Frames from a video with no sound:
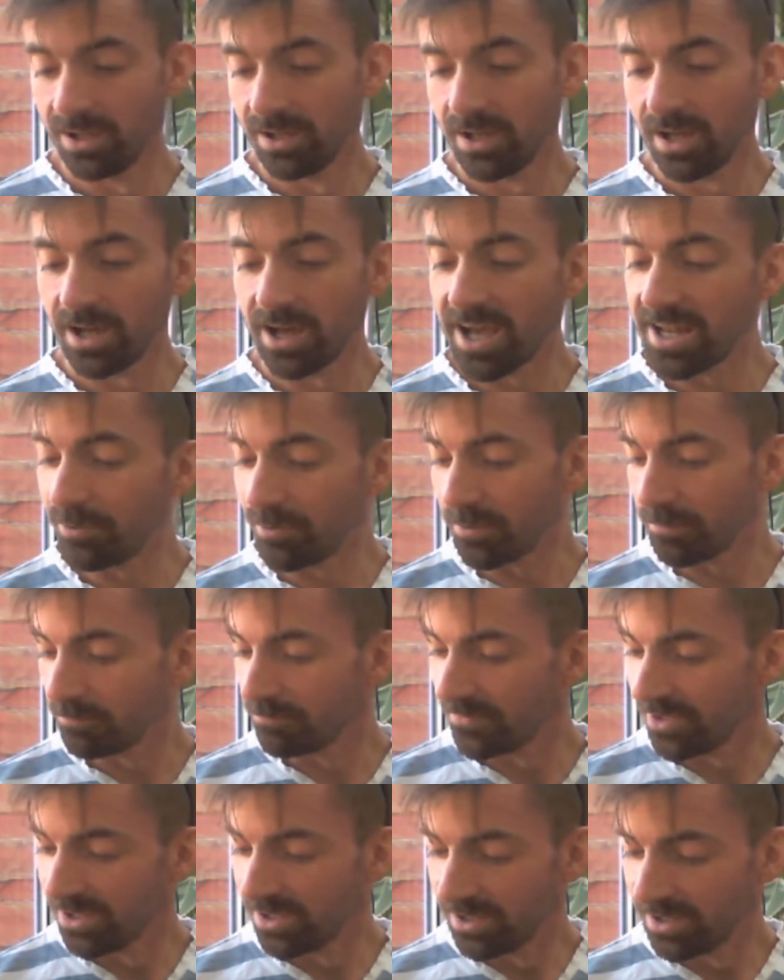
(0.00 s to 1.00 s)
Anyway,
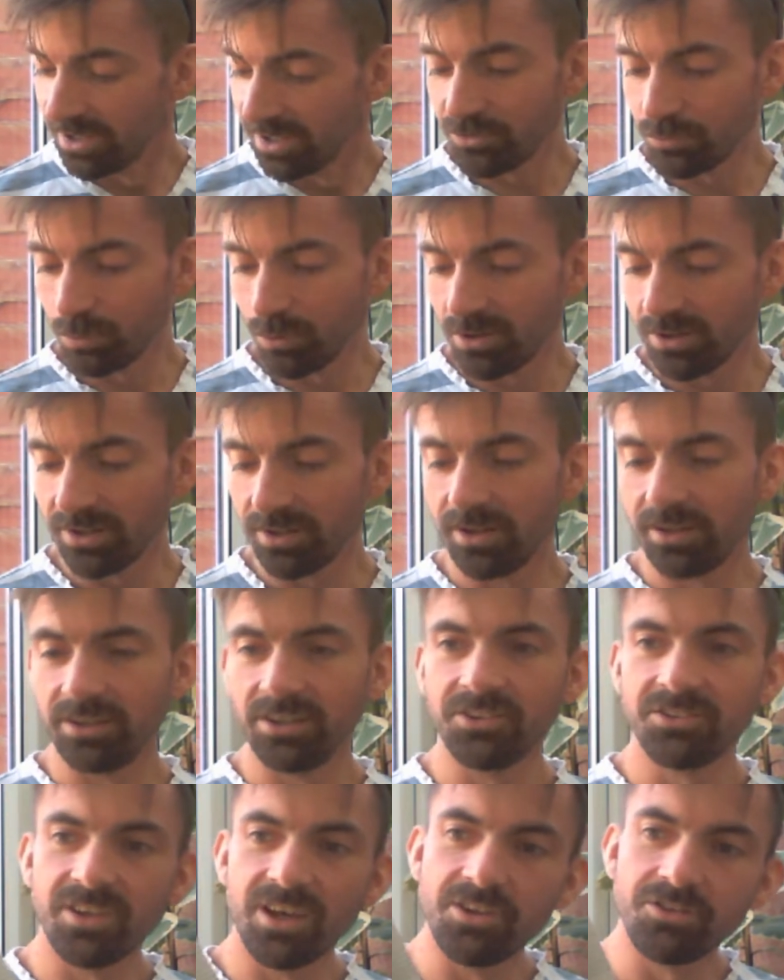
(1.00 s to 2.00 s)
this one,
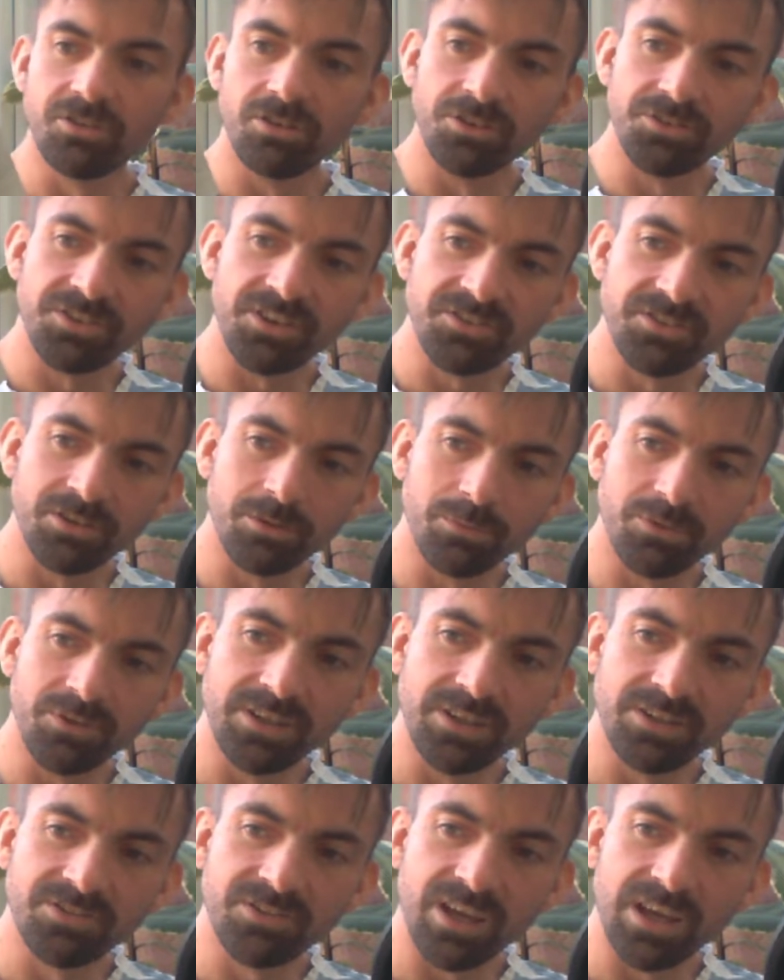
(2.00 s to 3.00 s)
it says you're setting up
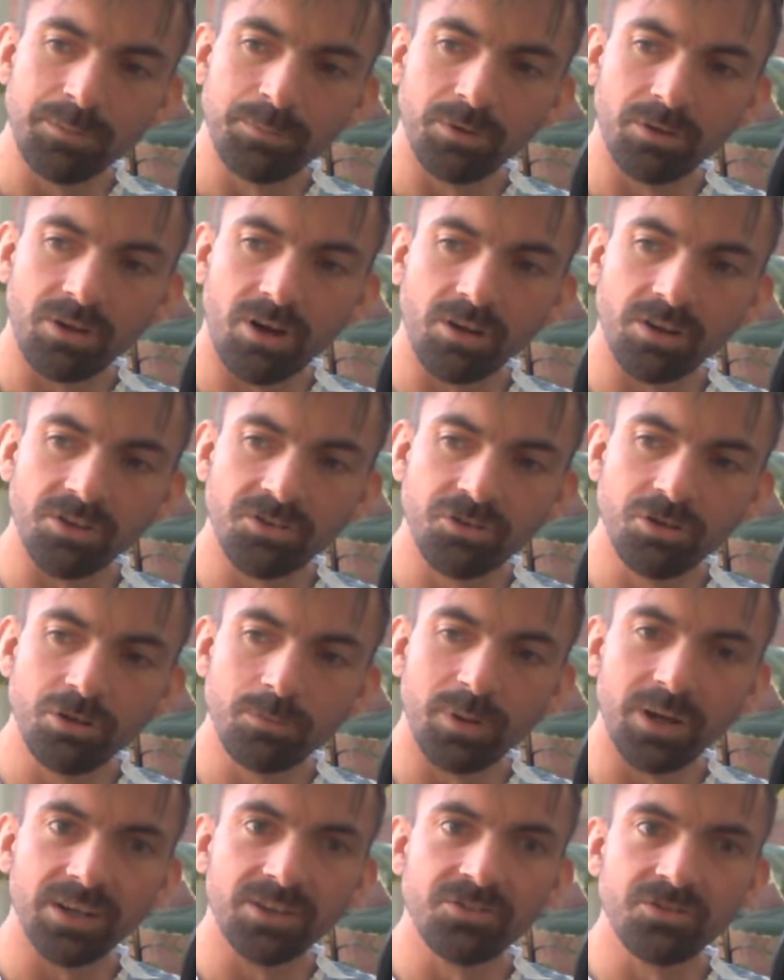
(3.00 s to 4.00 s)
table on a
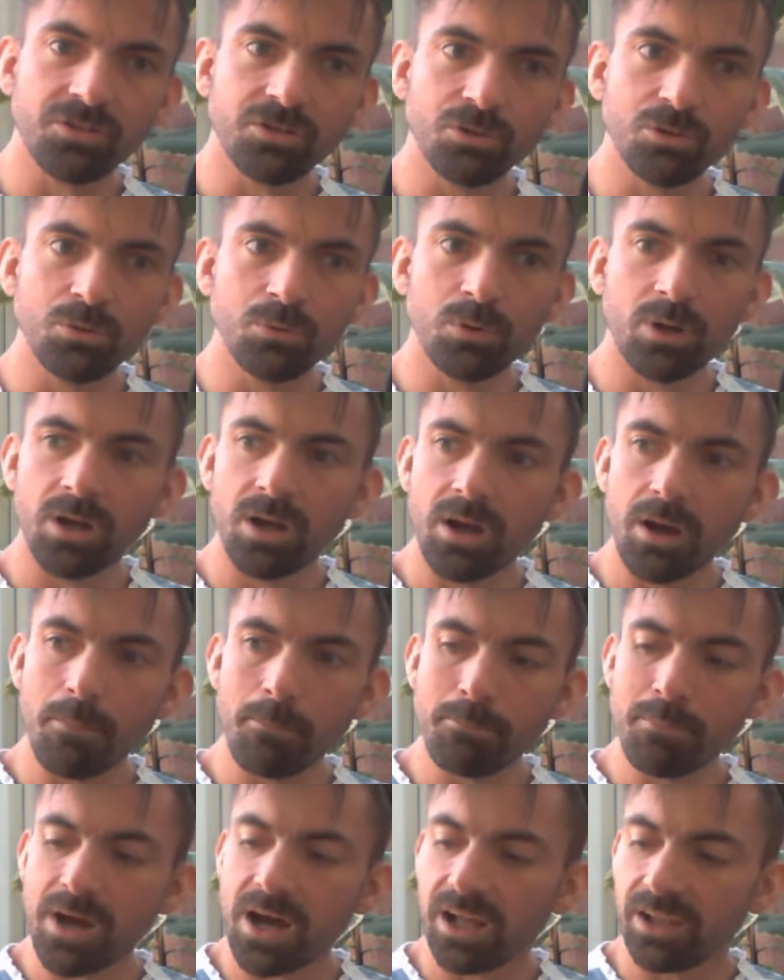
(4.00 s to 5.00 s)
2x2
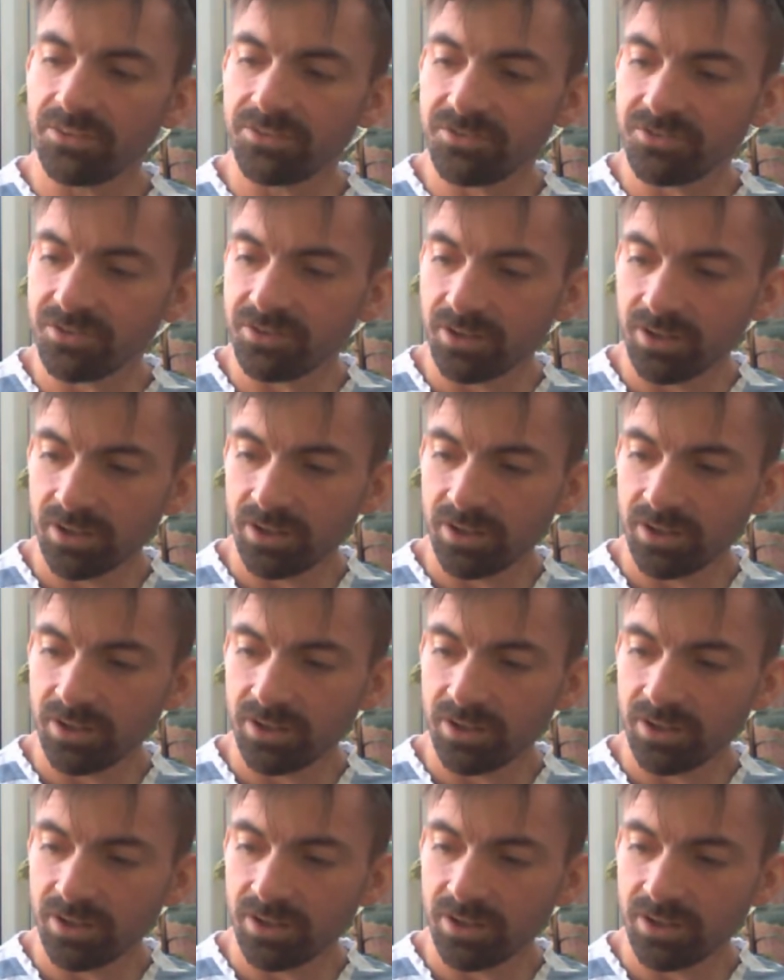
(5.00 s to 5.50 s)
mat.